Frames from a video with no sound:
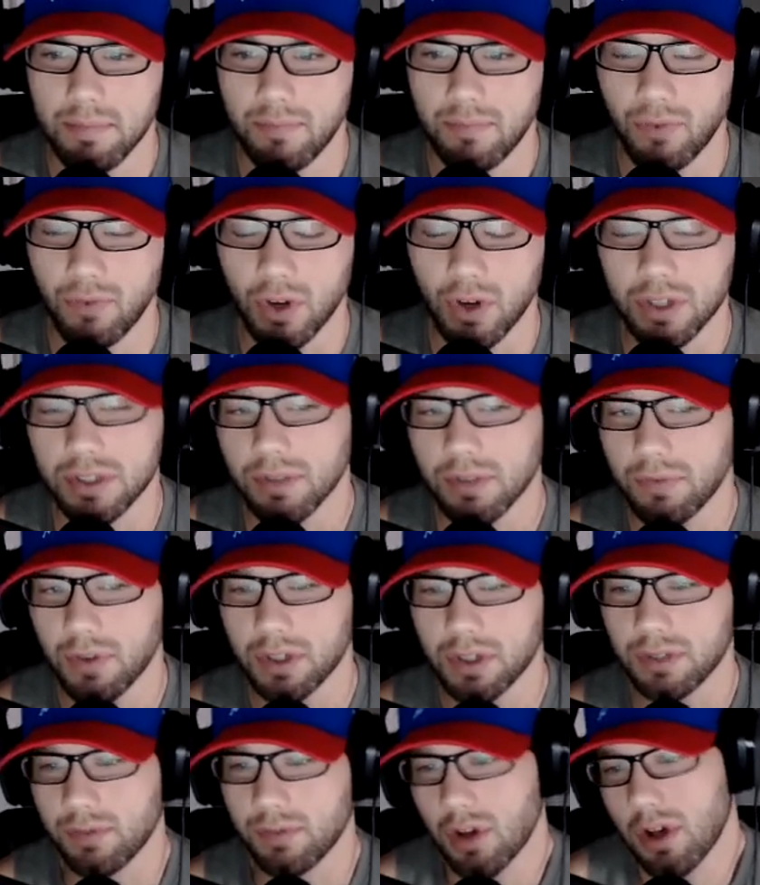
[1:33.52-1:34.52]

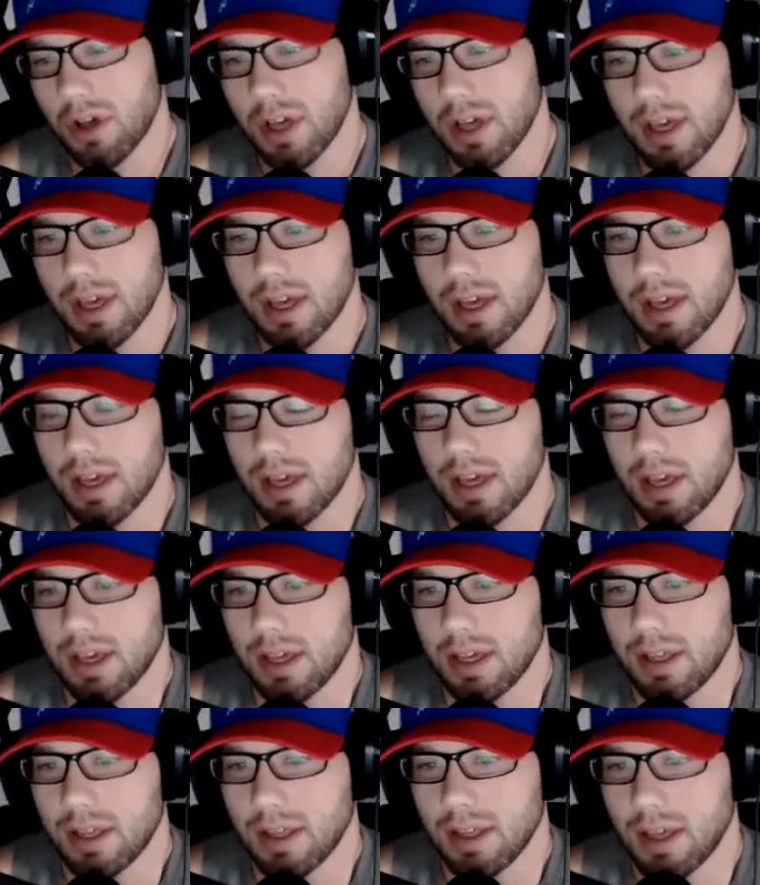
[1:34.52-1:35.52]
First of all,
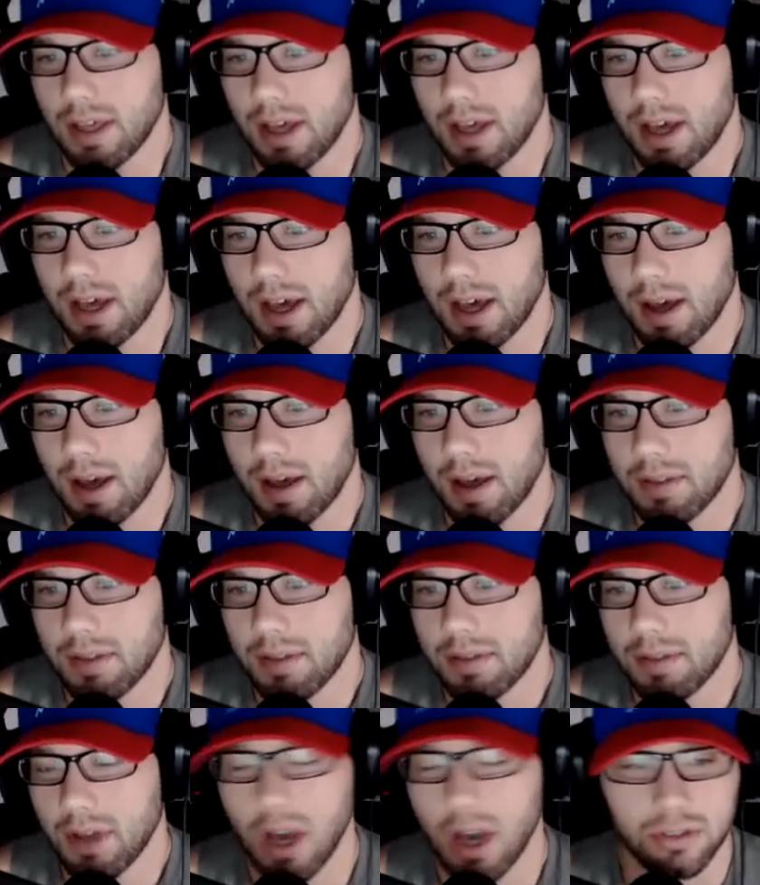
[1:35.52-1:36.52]

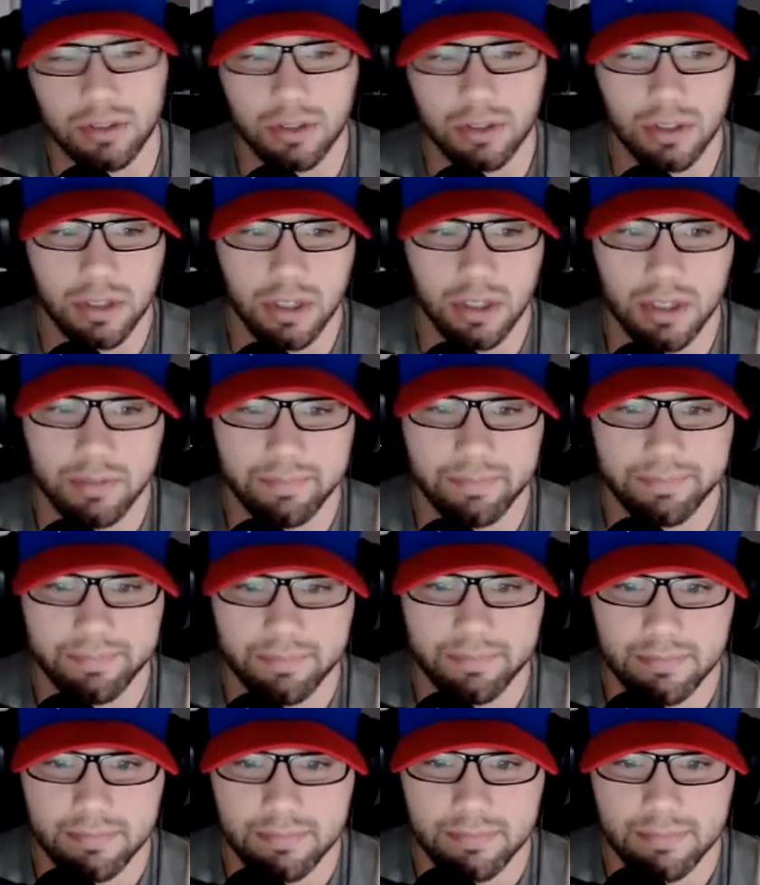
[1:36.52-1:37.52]
the Hawks look good.
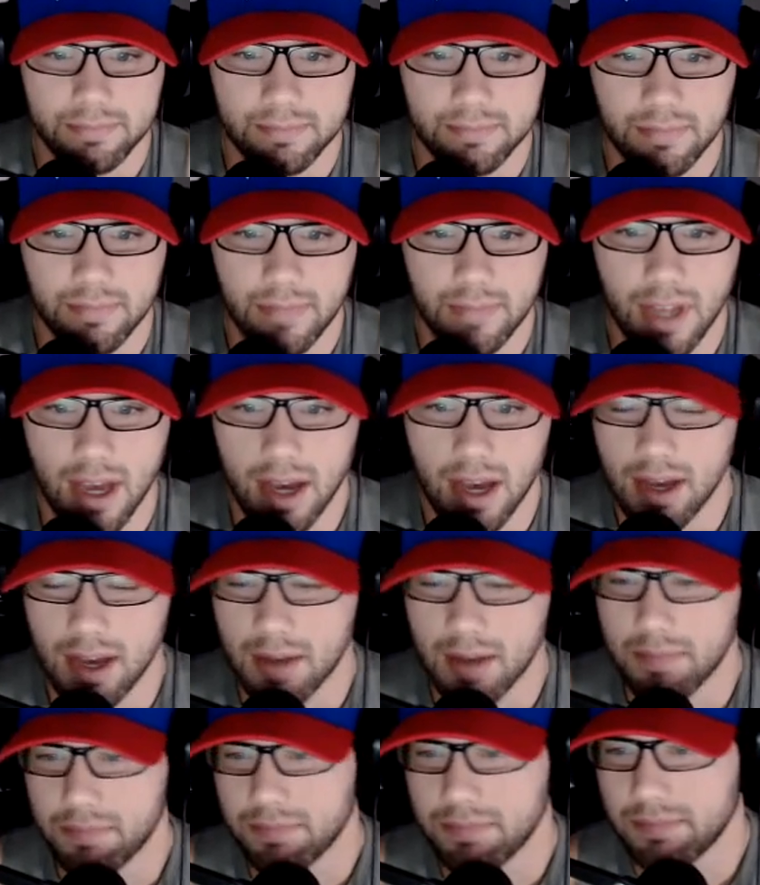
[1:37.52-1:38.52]

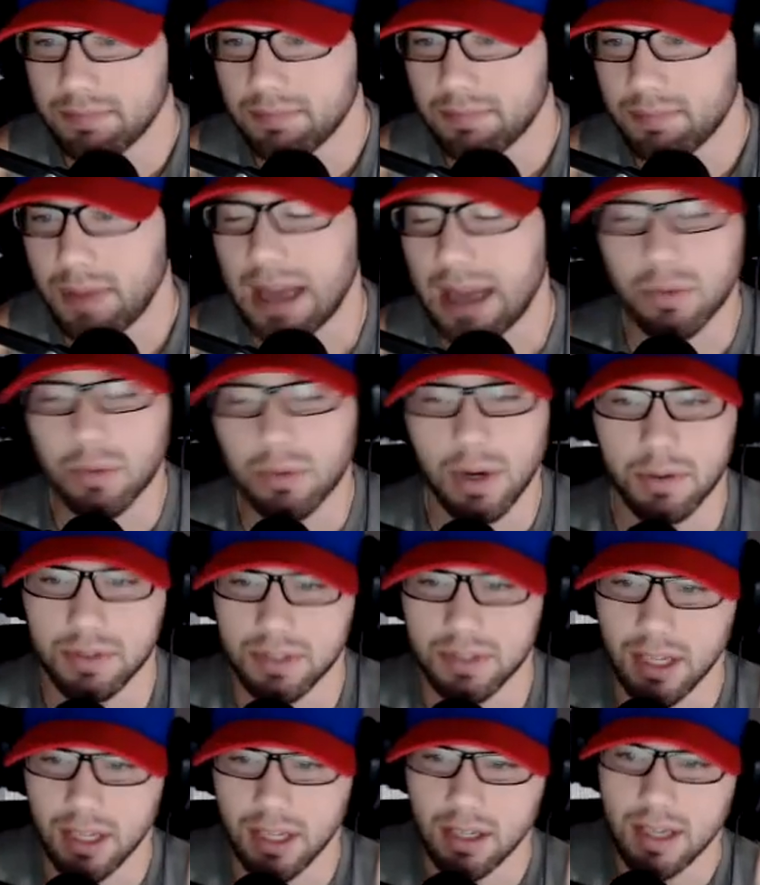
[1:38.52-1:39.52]
Back to what I was
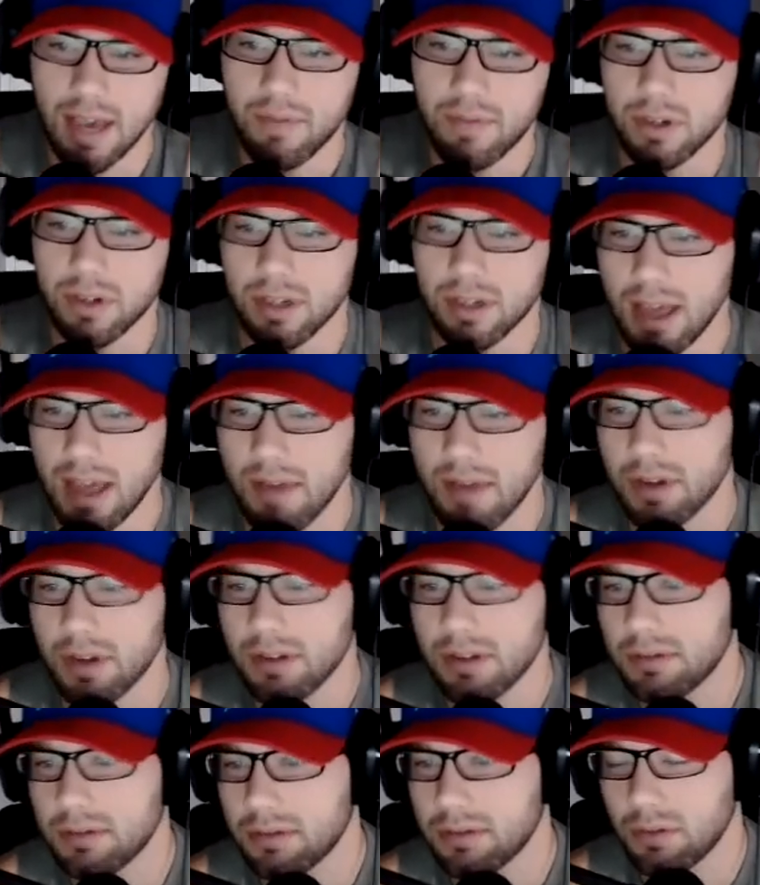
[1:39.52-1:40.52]
saying.
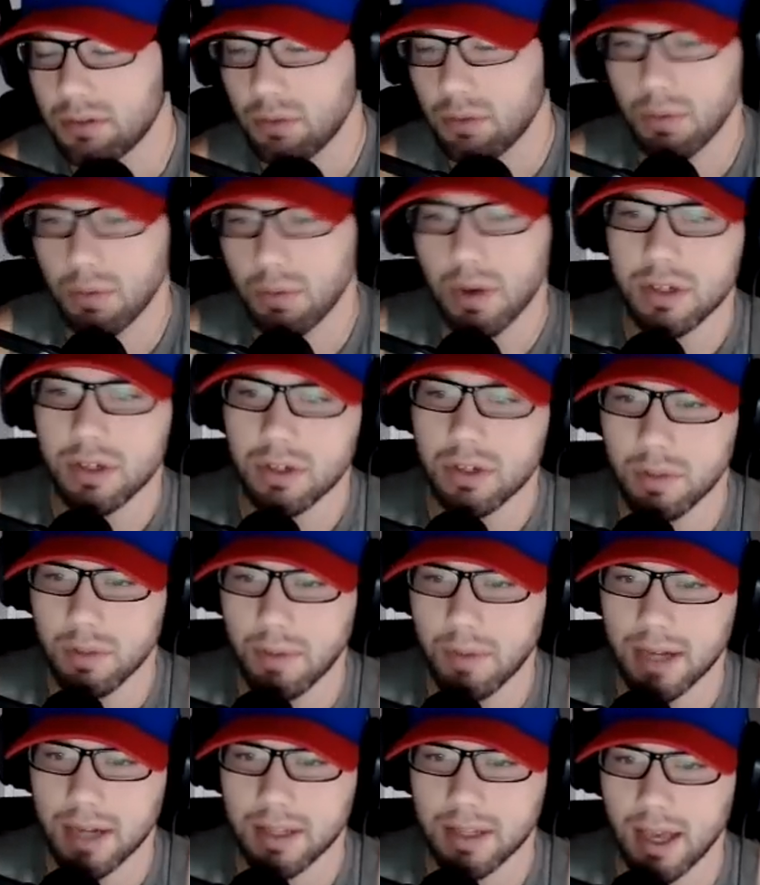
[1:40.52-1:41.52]
Kevin, we wanted to do the
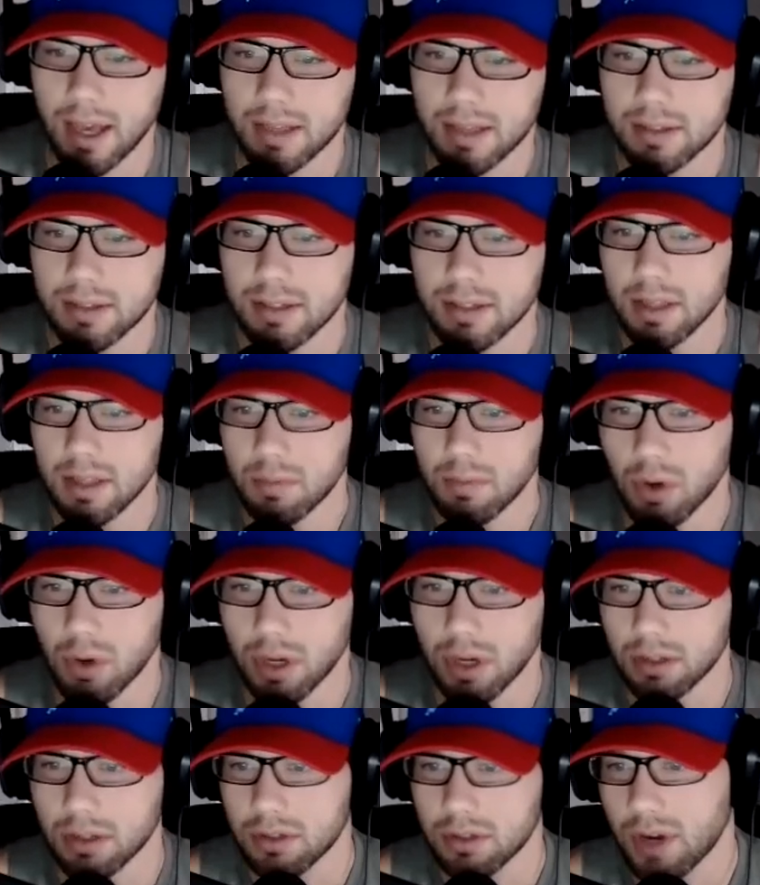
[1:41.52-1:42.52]
podcast in the
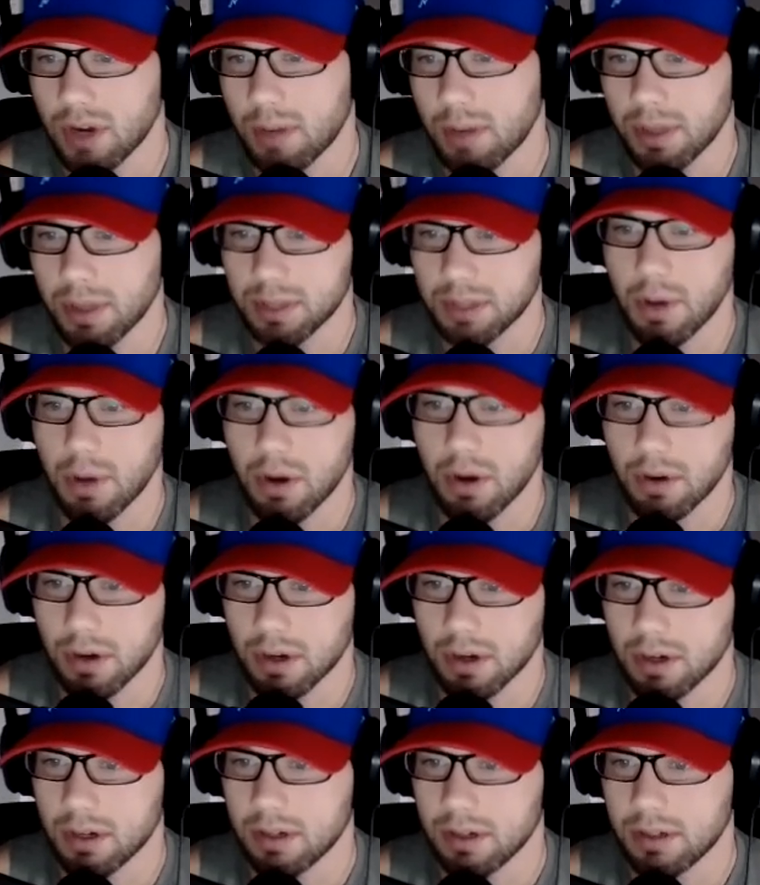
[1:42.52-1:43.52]
morning. Drake plays
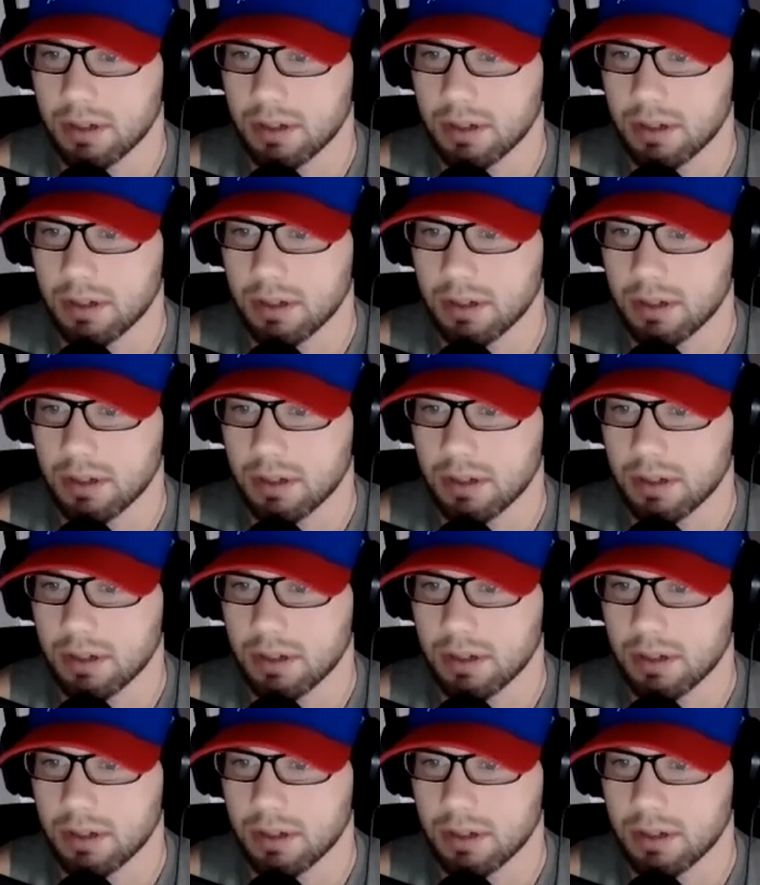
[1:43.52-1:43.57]
poker.